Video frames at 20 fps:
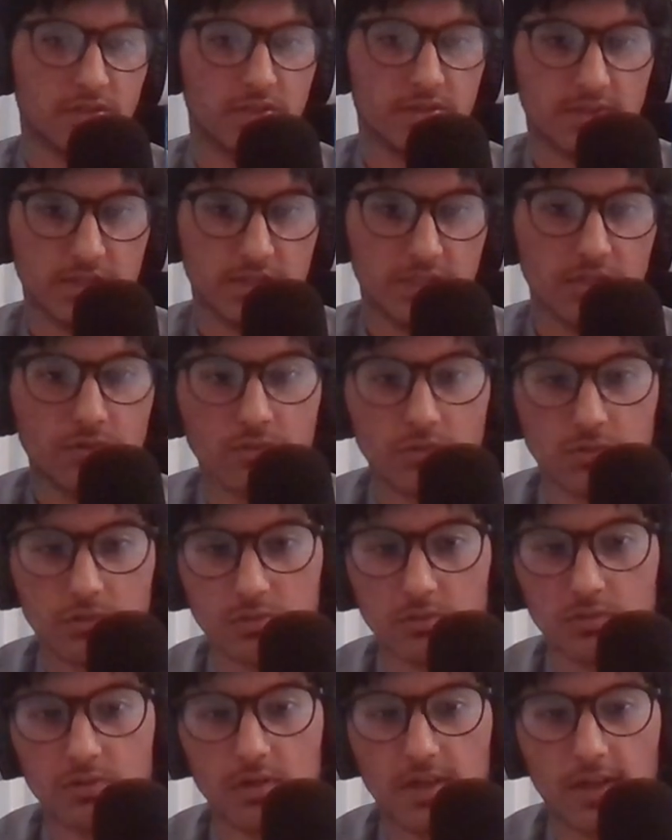is equal
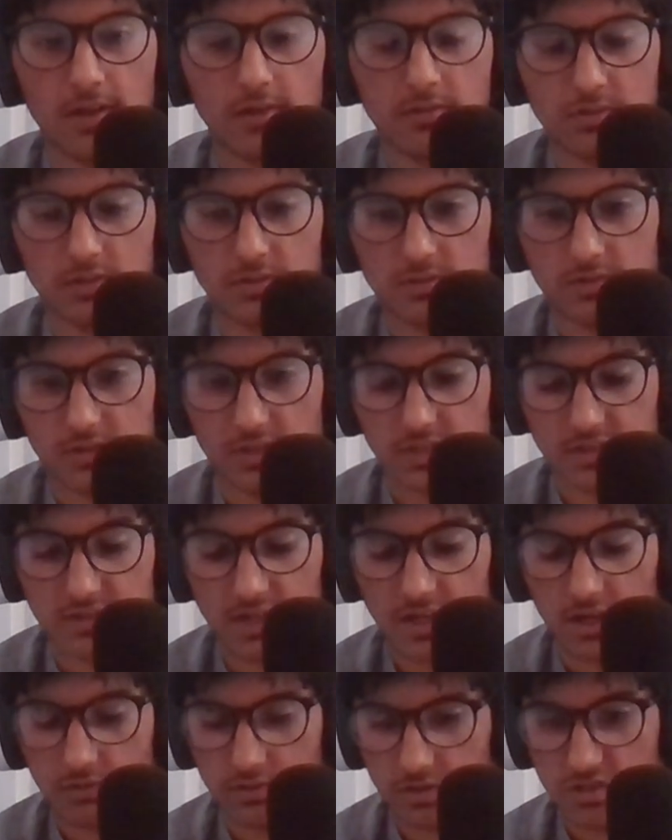to and this
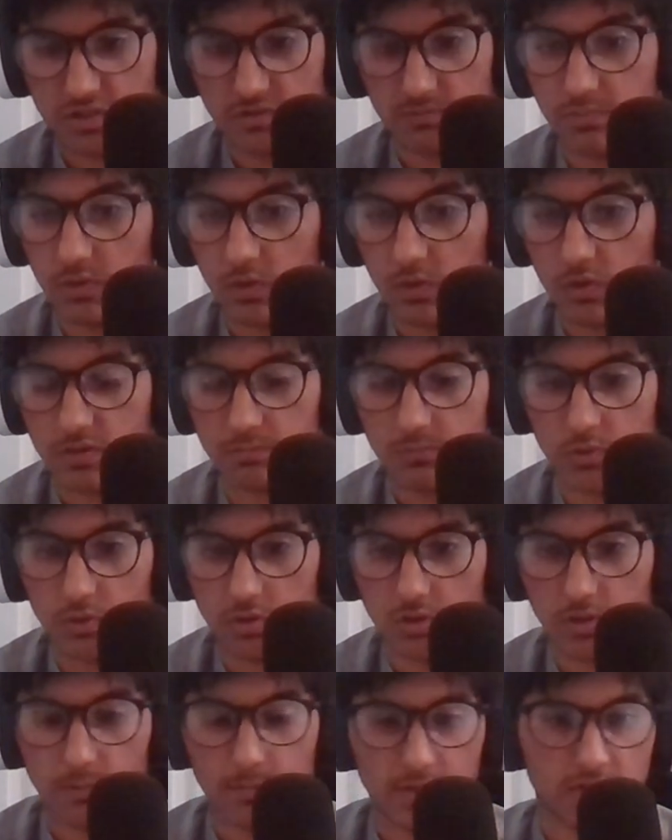allows us to build more
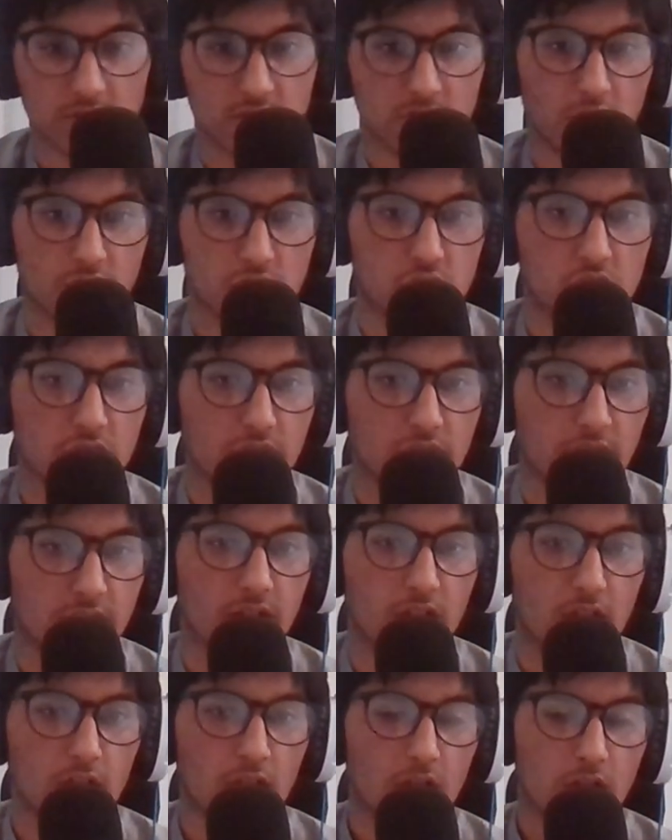complex logic and
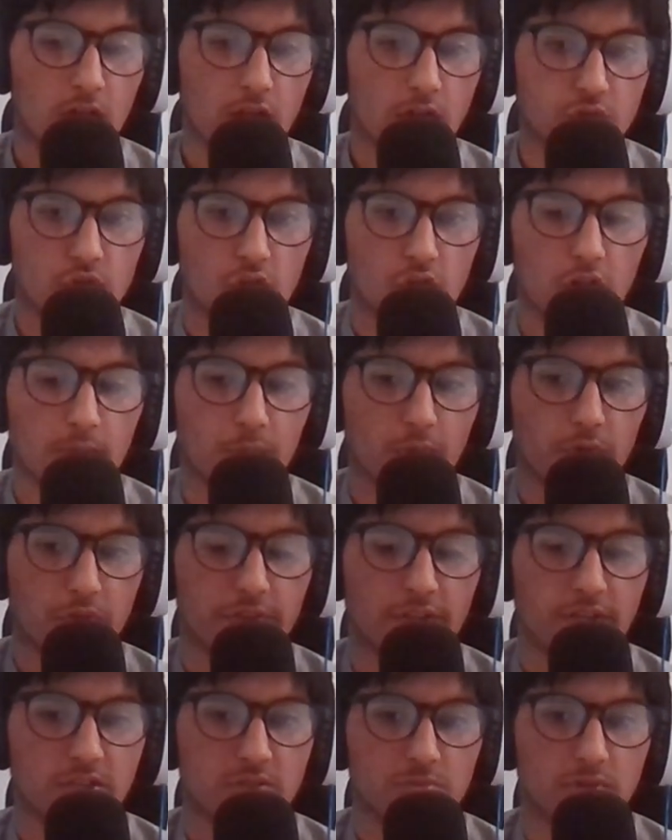do a lot more
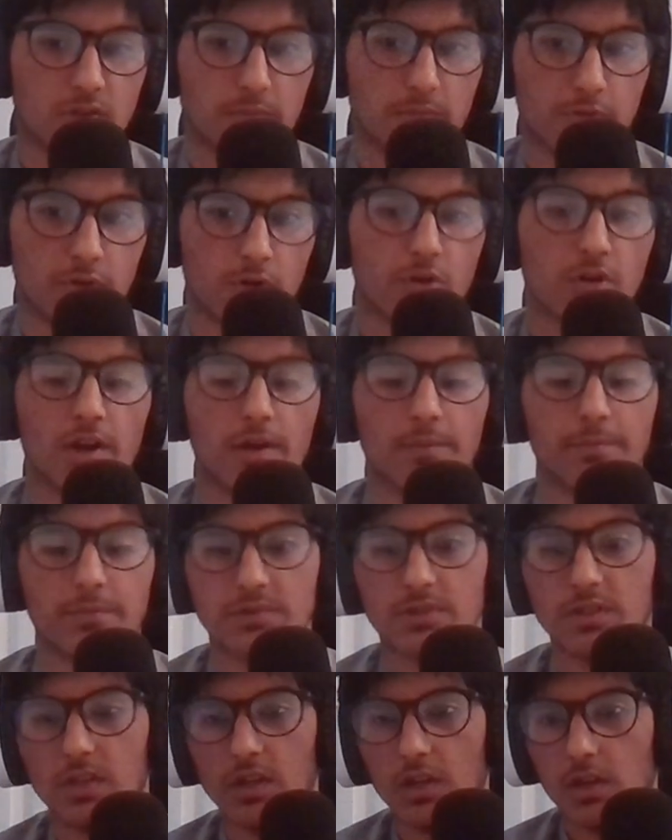things with our programs.
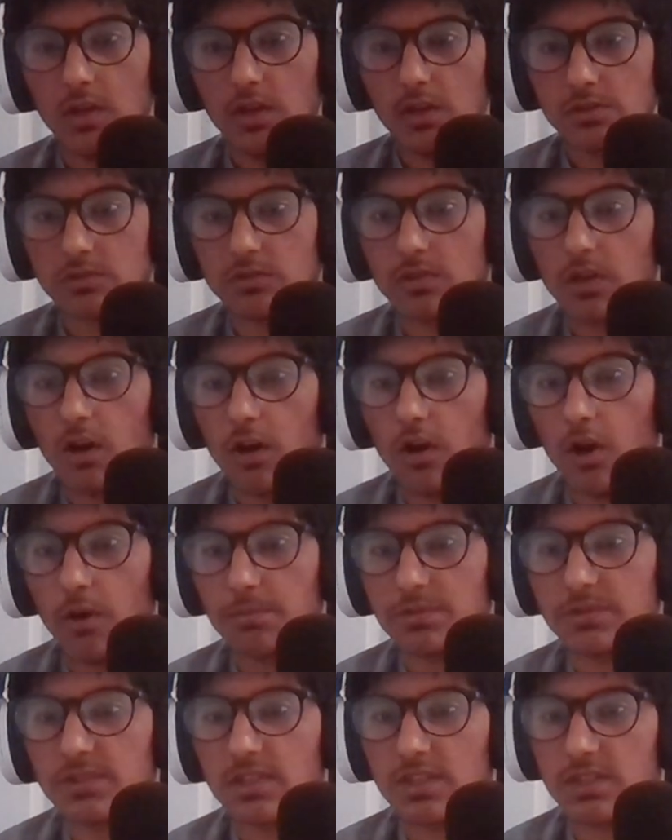So I hope
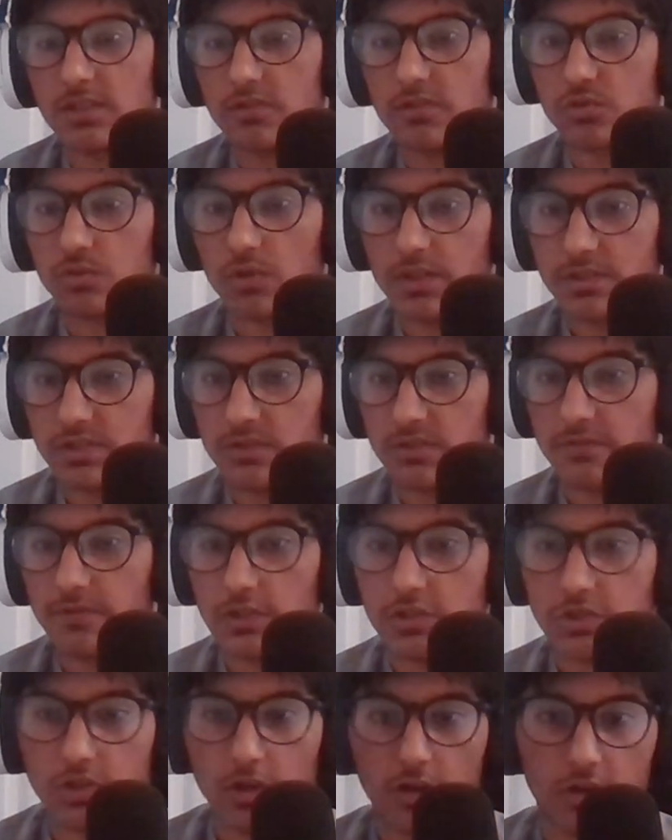that you enjoyed this
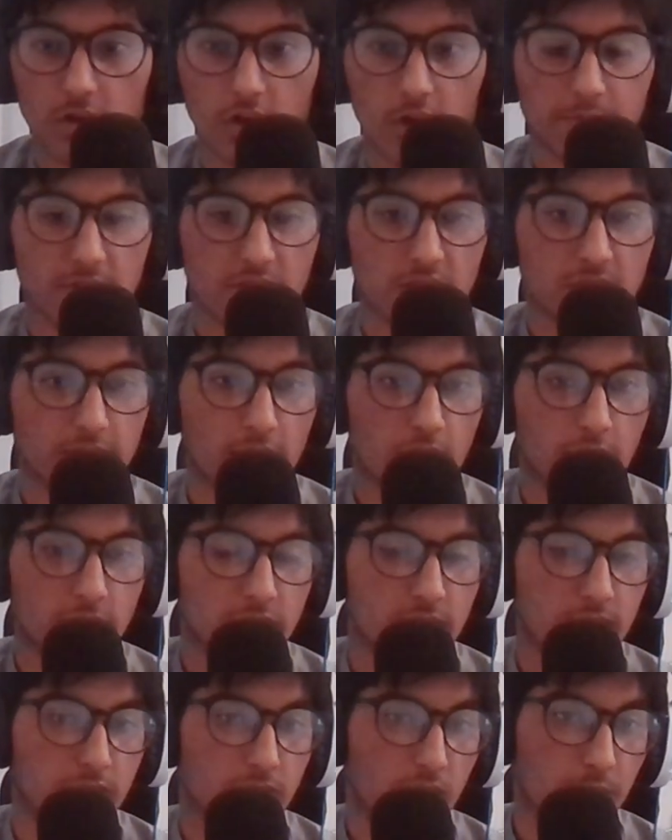video and hope that you found
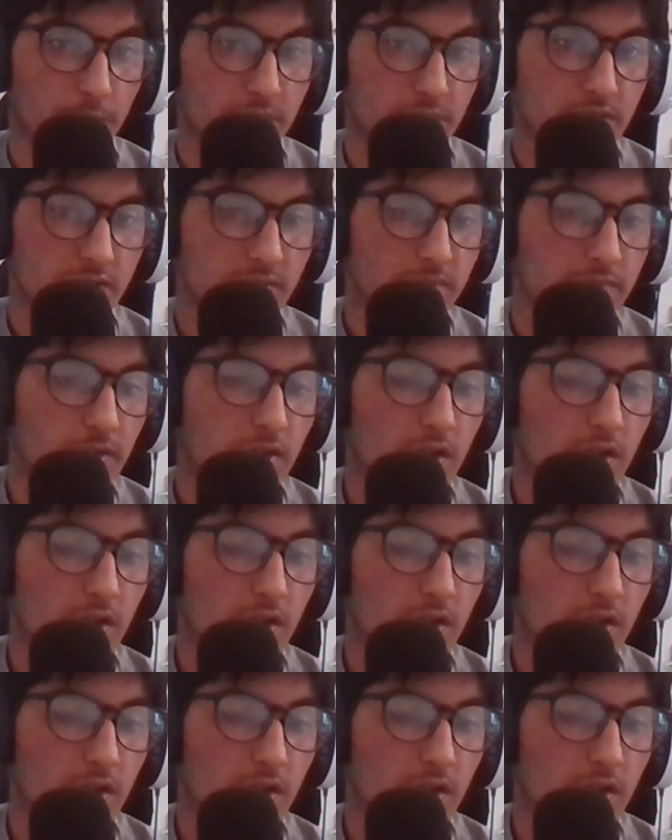it informative